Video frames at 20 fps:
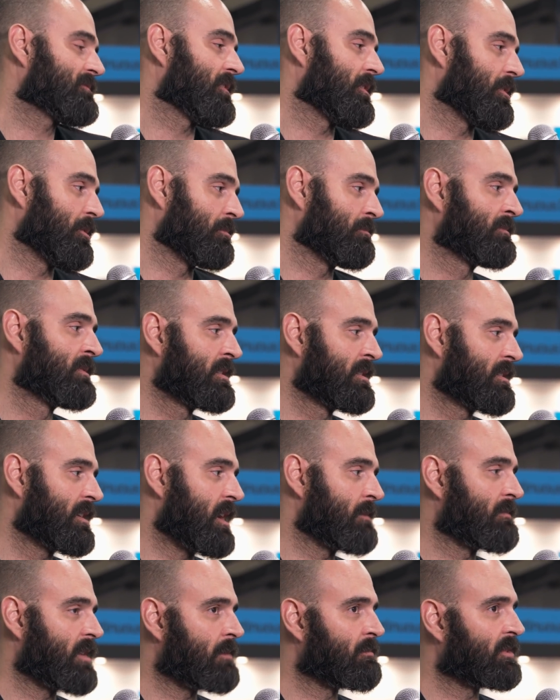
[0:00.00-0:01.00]
So
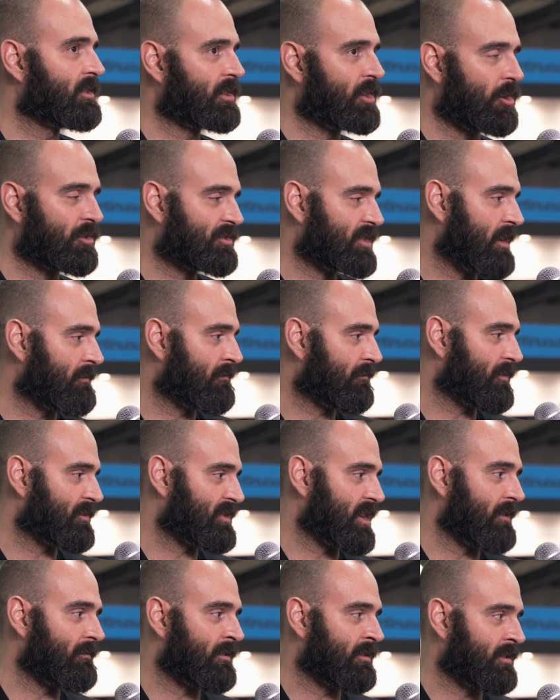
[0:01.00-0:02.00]
I'm I'm going to go seven for
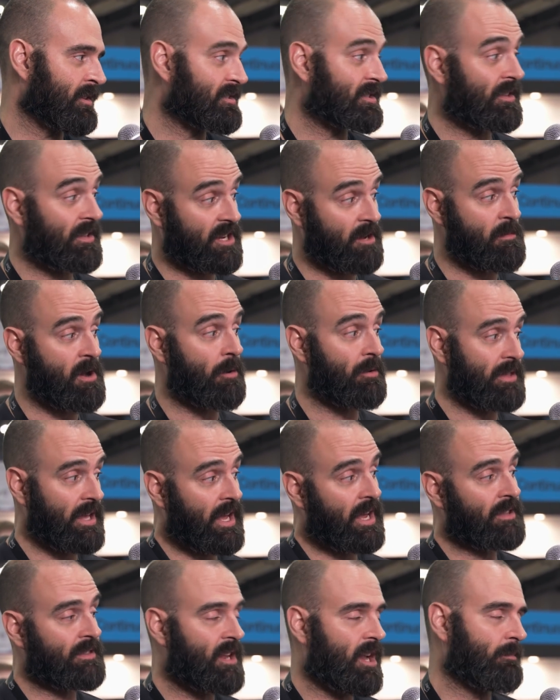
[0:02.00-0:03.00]
seven until they come out with
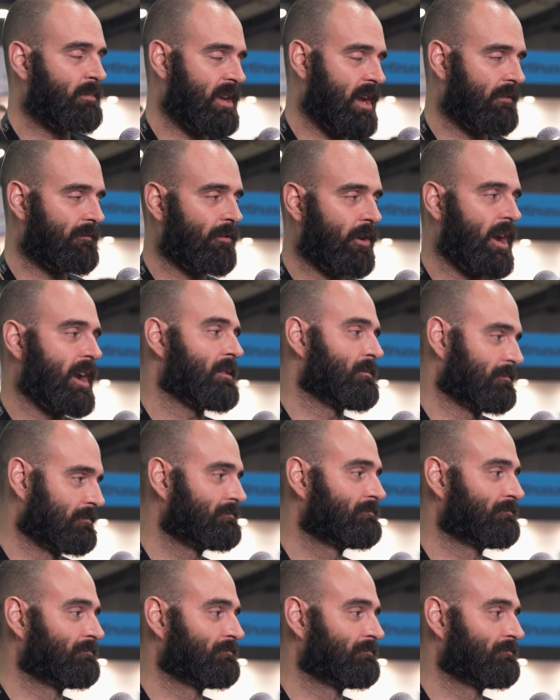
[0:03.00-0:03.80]
eight. Then I'll be eight for eight.